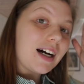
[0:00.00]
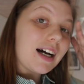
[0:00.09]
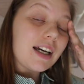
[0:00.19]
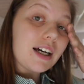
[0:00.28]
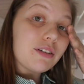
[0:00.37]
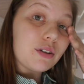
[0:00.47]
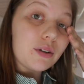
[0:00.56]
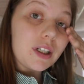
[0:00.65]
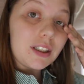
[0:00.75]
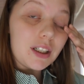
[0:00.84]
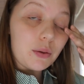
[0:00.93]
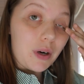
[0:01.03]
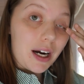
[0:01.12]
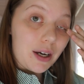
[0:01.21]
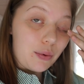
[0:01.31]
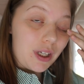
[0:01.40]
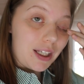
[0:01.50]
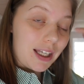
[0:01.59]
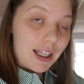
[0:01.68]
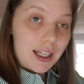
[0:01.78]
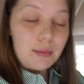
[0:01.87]
I have no idea why we
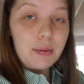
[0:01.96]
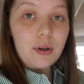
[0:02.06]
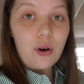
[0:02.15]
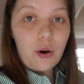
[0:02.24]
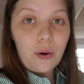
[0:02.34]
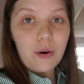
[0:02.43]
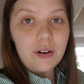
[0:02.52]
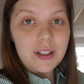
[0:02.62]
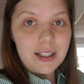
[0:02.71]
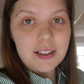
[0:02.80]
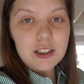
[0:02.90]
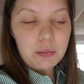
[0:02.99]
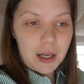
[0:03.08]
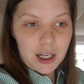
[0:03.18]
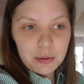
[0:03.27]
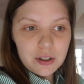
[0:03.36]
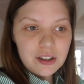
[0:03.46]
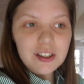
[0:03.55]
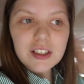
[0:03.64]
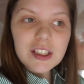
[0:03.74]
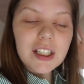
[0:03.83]
keep all these
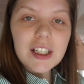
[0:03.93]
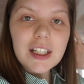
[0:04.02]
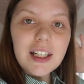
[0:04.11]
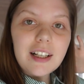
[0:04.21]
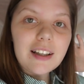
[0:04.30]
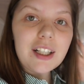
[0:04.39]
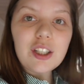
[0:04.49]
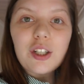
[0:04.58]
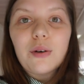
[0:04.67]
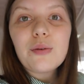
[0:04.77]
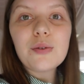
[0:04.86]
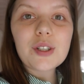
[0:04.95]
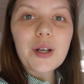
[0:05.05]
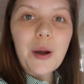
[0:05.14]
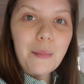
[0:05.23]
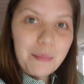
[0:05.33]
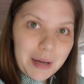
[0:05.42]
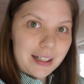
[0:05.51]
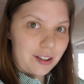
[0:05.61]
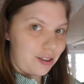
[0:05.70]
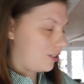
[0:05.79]
papers. They don't
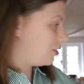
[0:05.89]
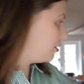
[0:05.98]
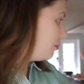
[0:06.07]
matter,